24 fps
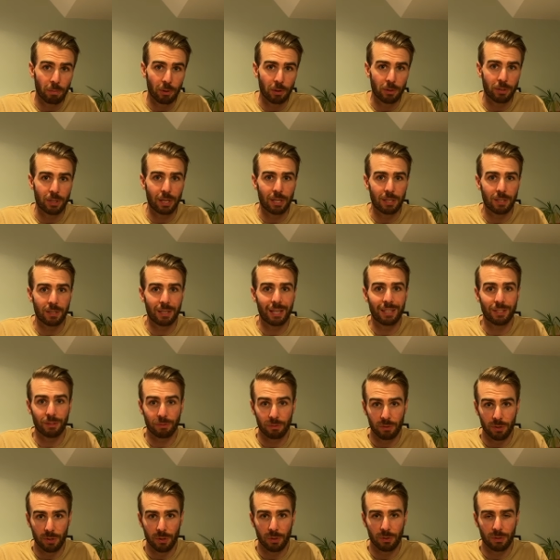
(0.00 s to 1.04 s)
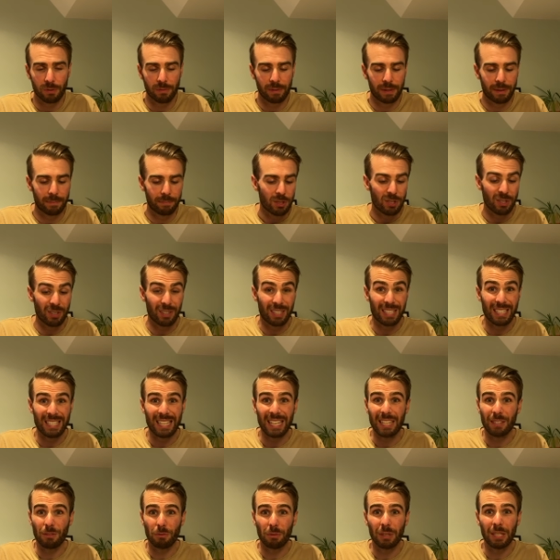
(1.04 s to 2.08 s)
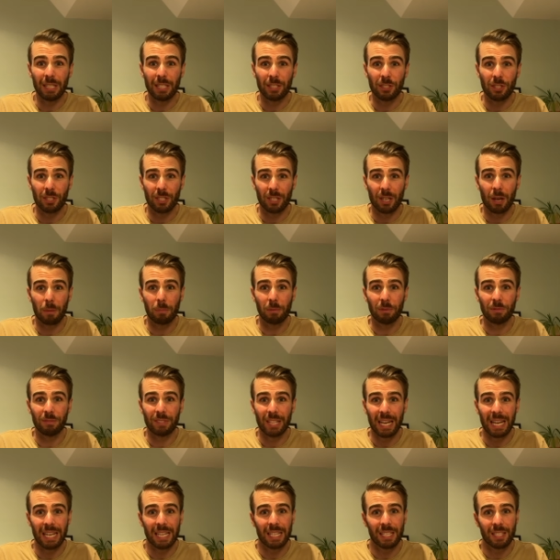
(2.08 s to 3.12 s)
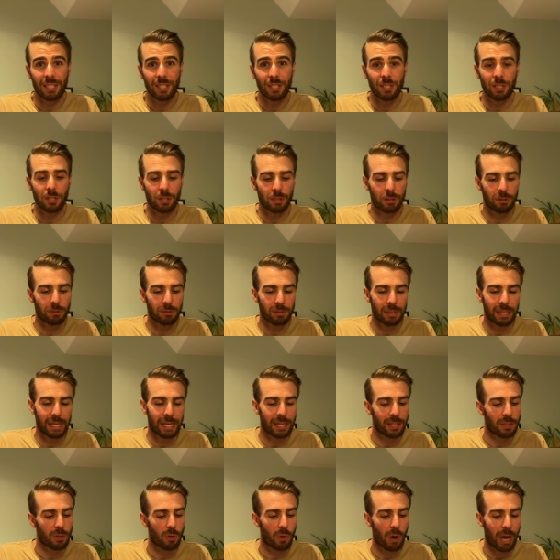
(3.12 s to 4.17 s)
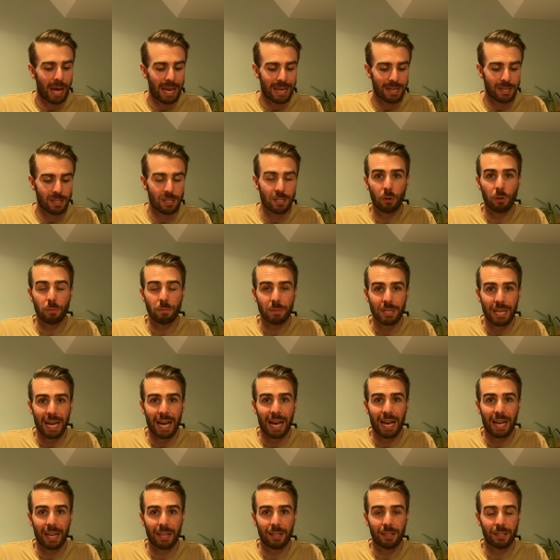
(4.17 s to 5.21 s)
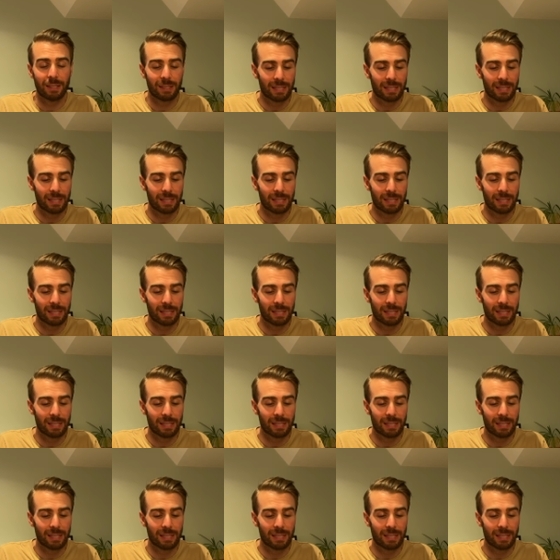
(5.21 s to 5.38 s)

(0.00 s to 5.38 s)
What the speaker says: process as a result of it. So it can take really just a couple of days to create your end chrome tan